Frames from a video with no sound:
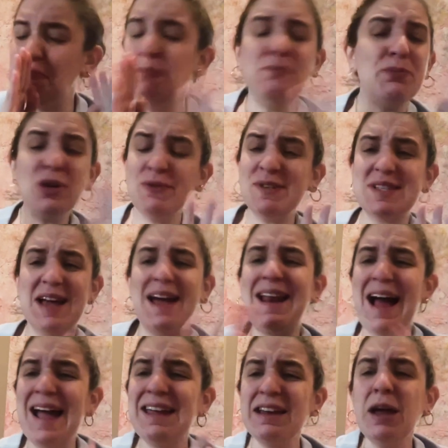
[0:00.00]
brief aside,
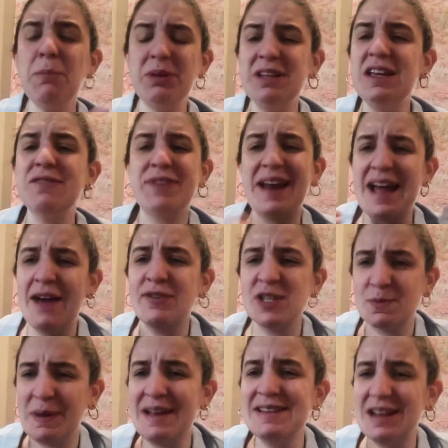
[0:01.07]
I cannot believe that I have to
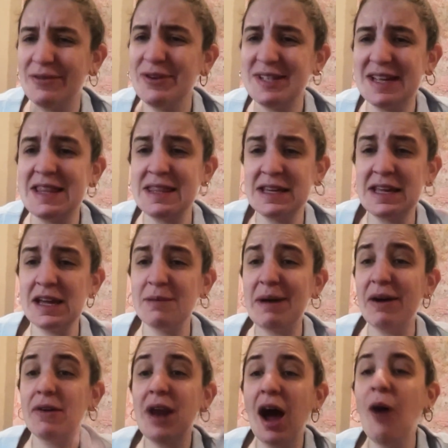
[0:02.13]
spend every day thinking
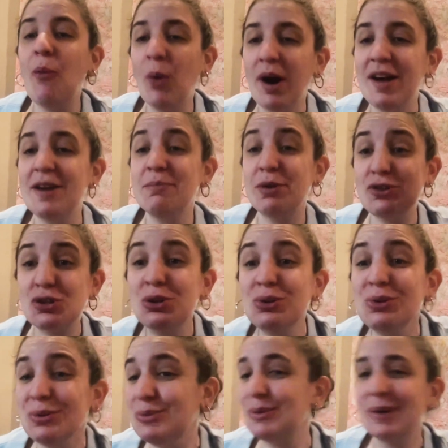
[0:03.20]
about not one but
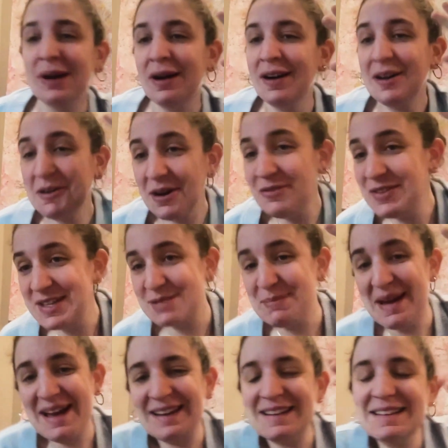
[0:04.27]
two of these
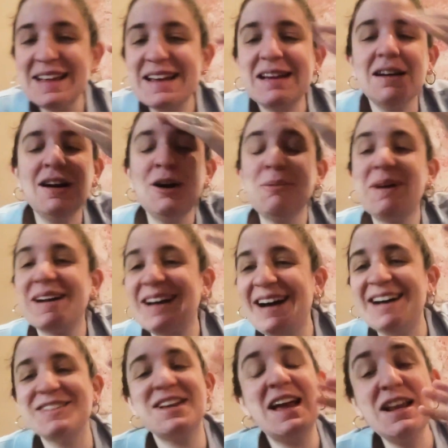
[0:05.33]
men. Like, oh my
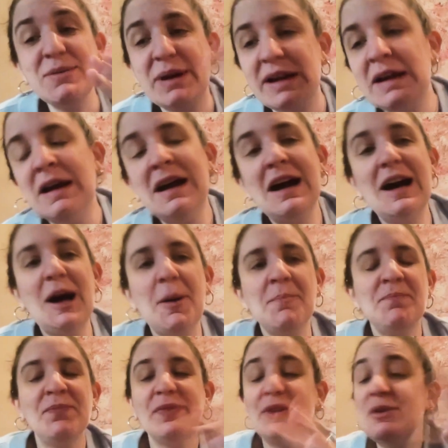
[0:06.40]
gosh. Anyway,
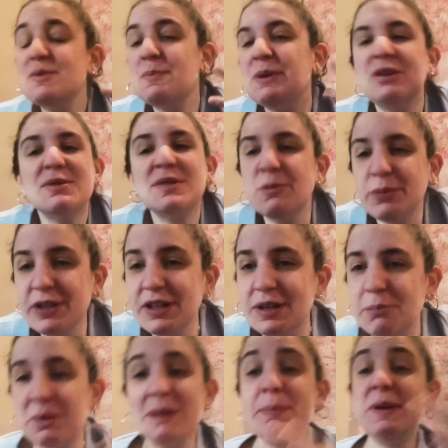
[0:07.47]
there's simply
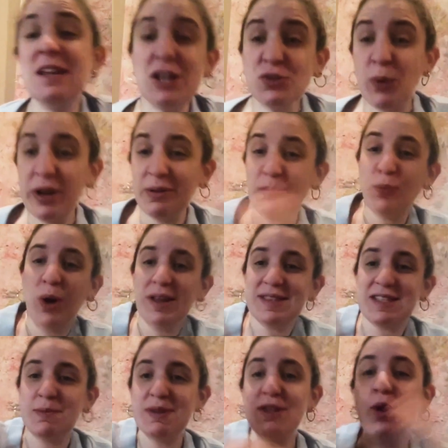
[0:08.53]
but each one of them wants
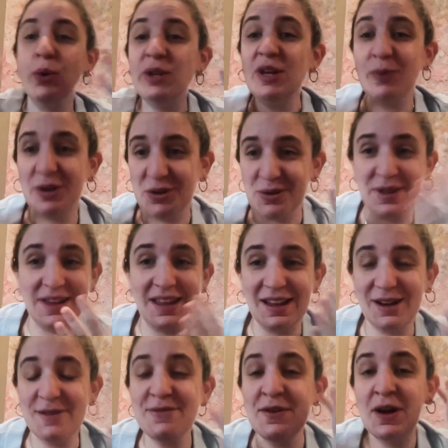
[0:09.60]
to be the only one you're thinking
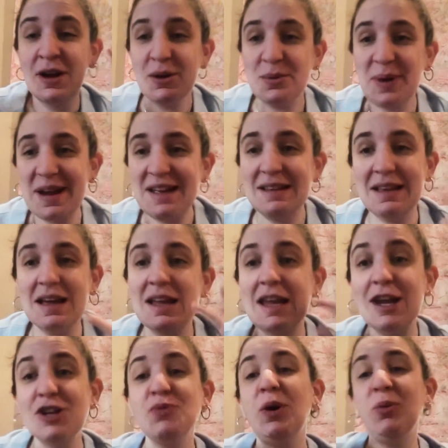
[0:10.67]
of, right? Like
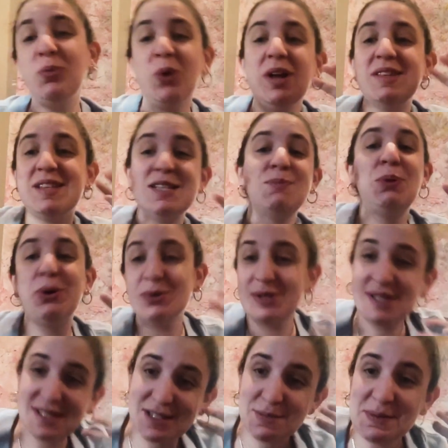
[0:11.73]
each one wants his
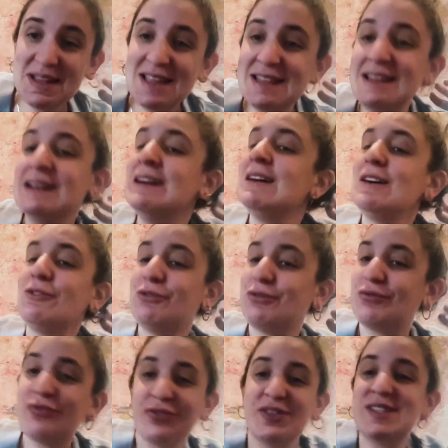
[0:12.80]
posts to be
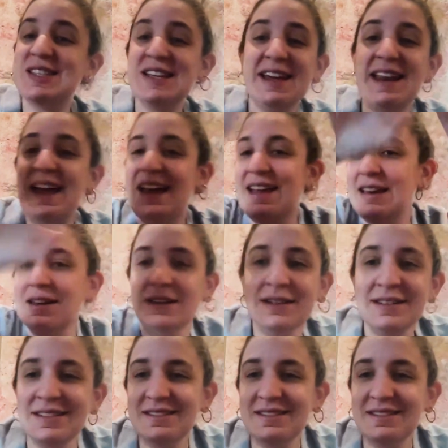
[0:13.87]
the CNN,